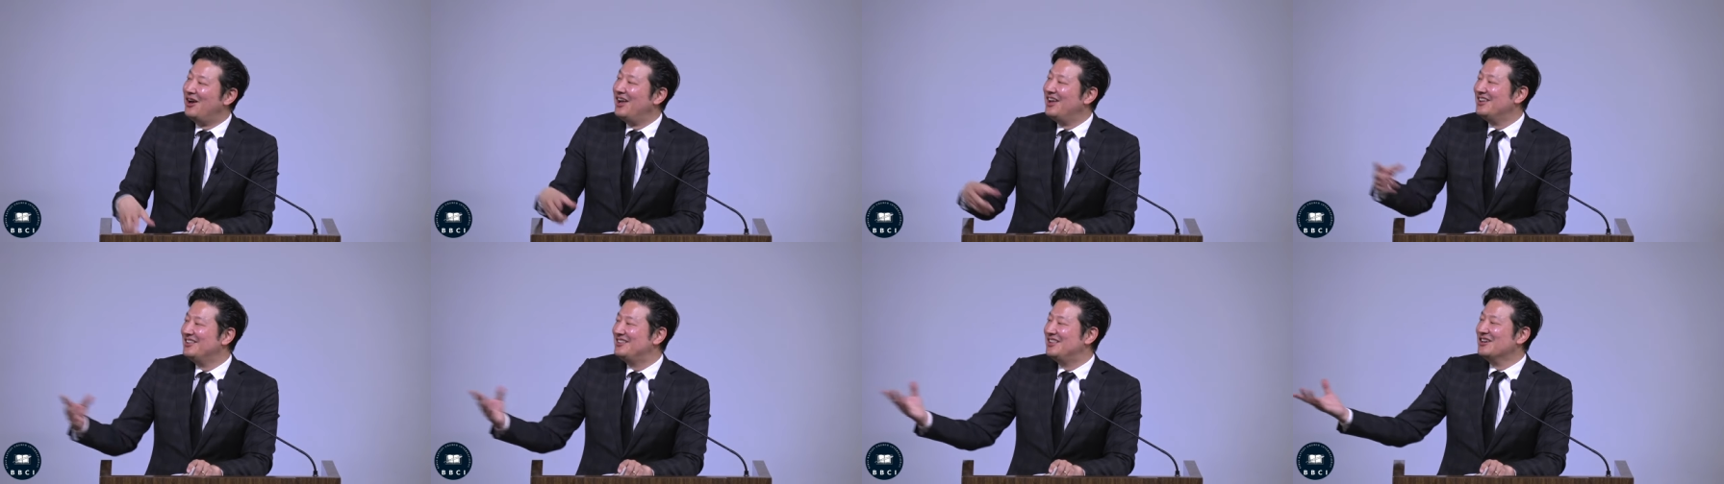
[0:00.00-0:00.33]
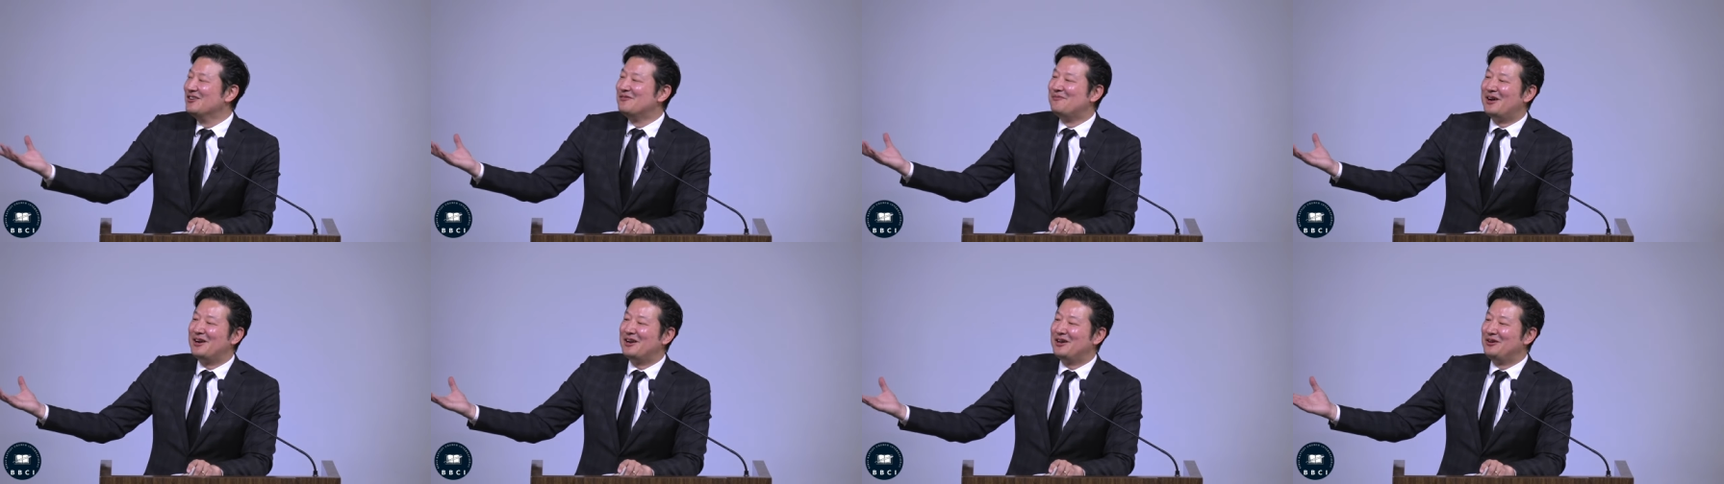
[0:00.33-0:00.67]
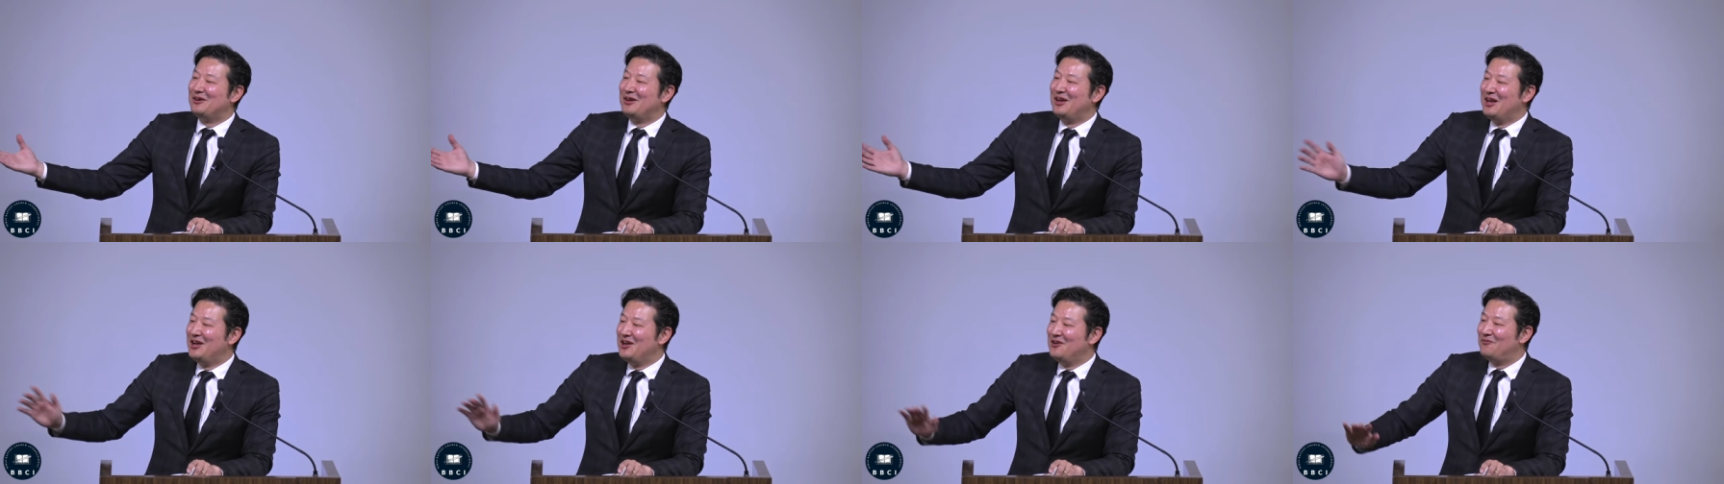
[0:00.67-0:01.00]
mean, think about it.
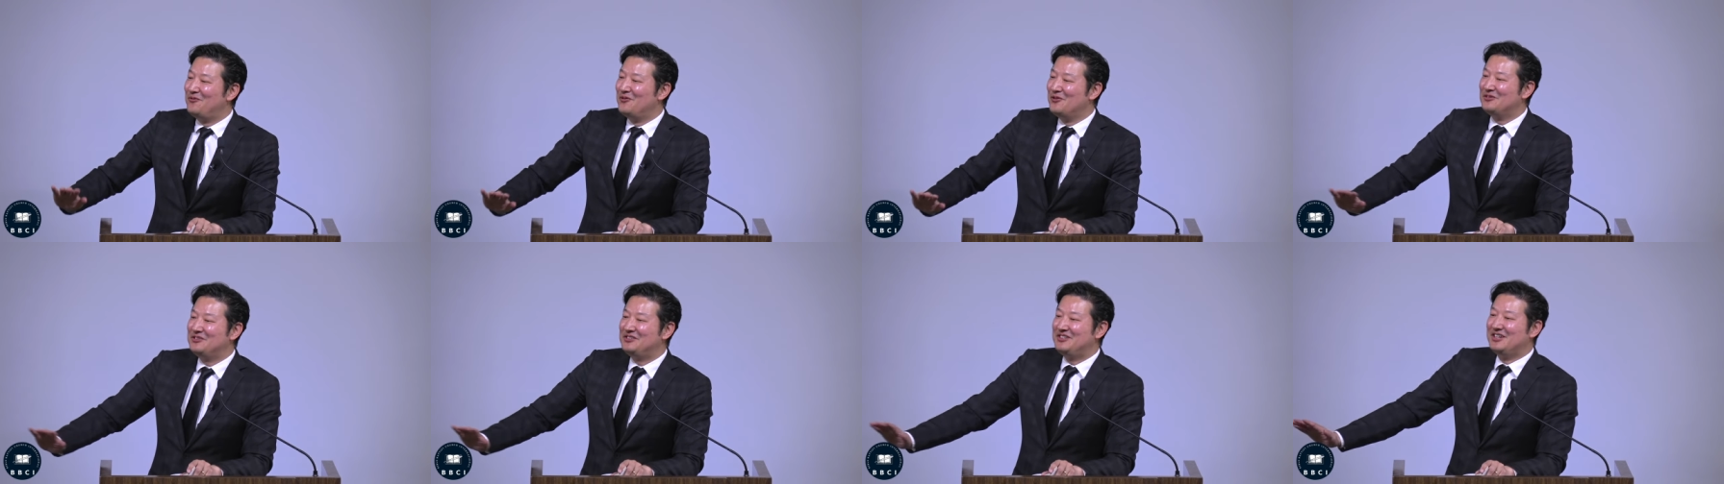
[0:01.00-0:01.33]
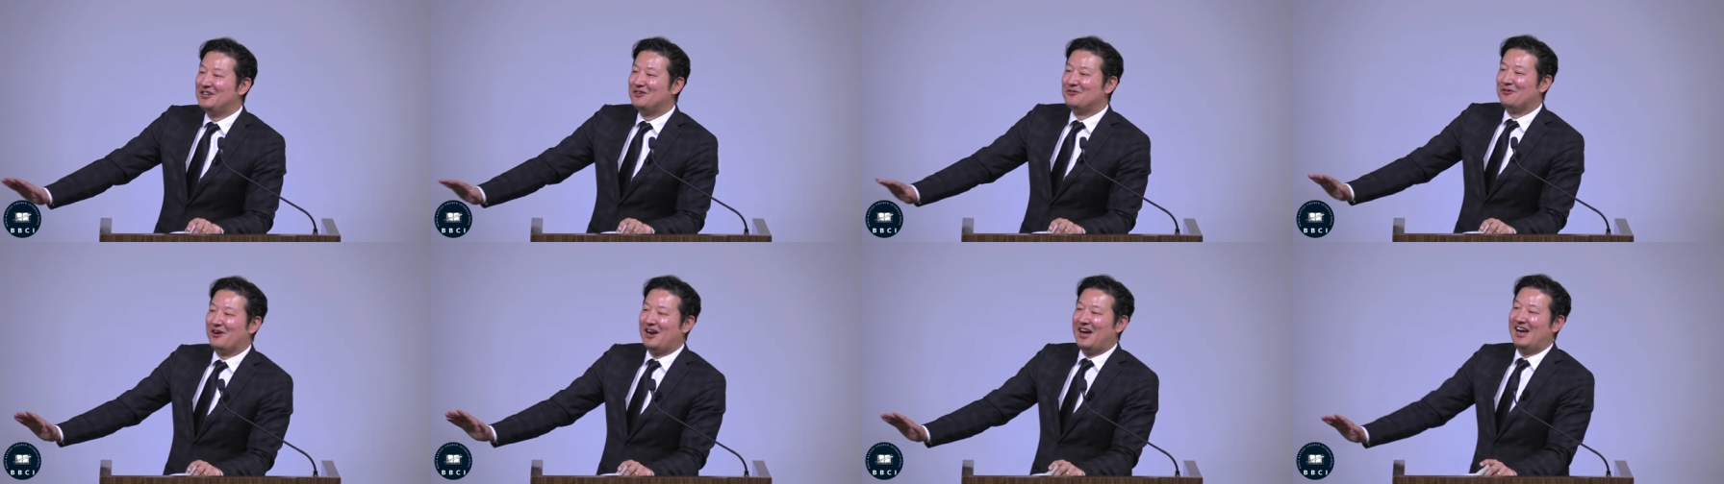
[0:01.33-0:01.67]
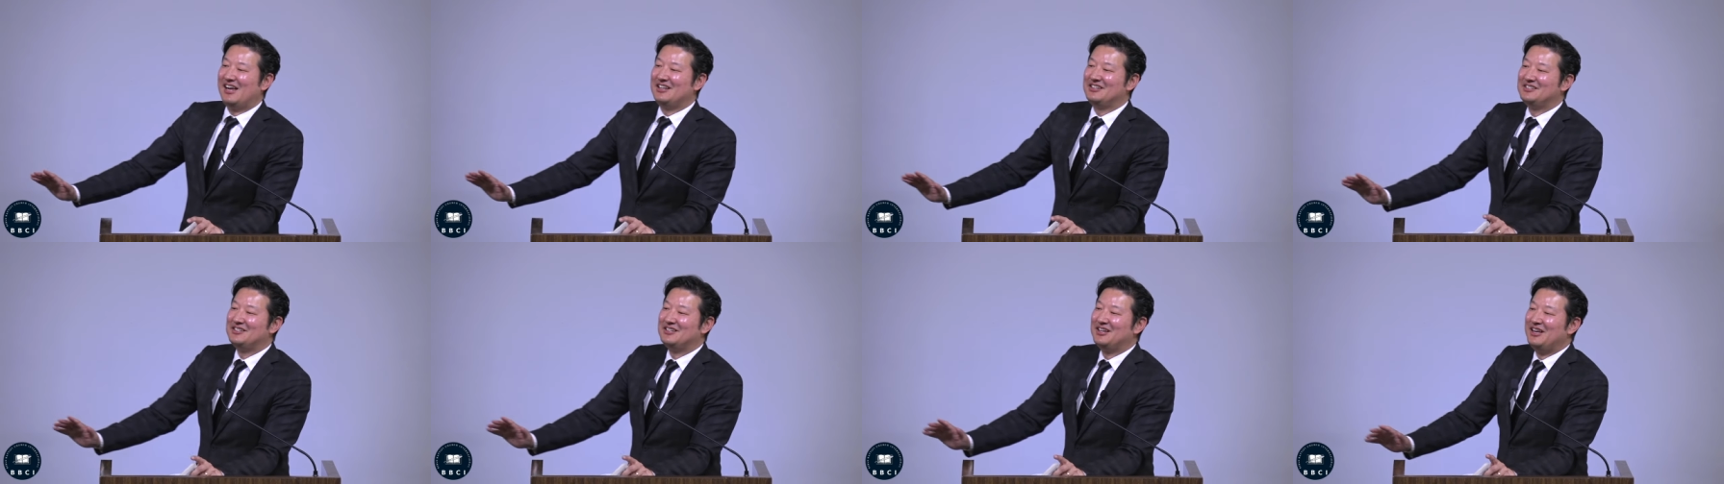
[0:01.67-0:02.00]
If you see
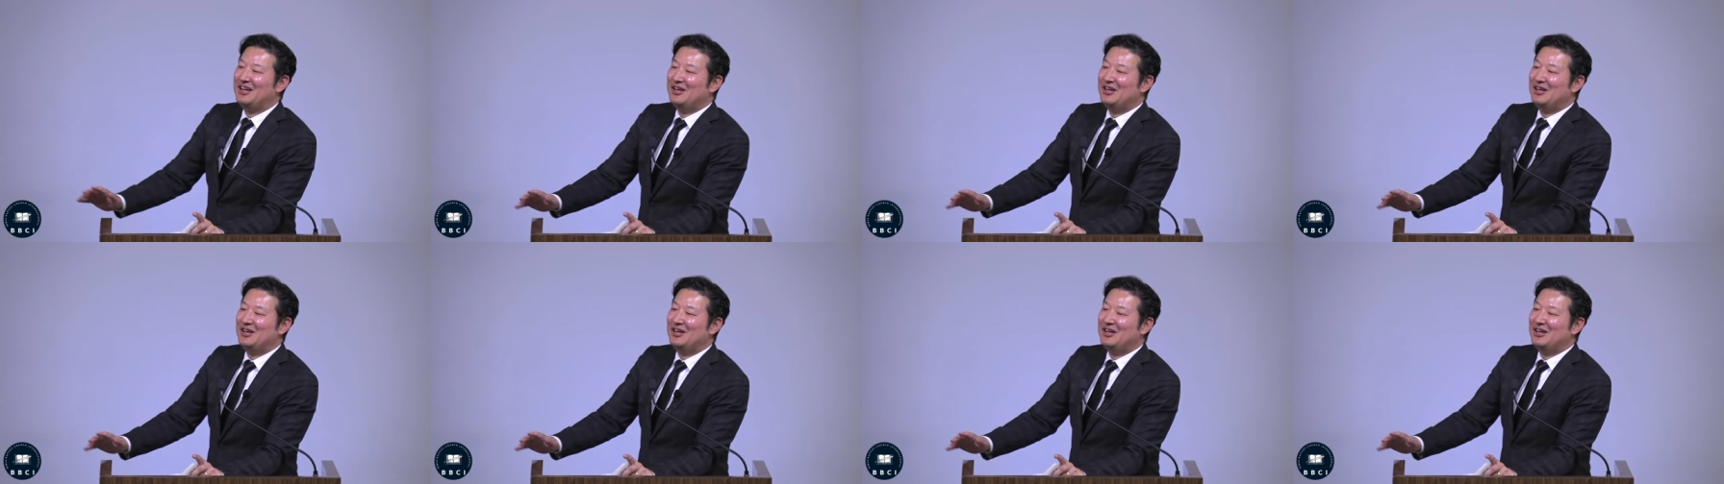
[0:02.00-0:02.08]
grass,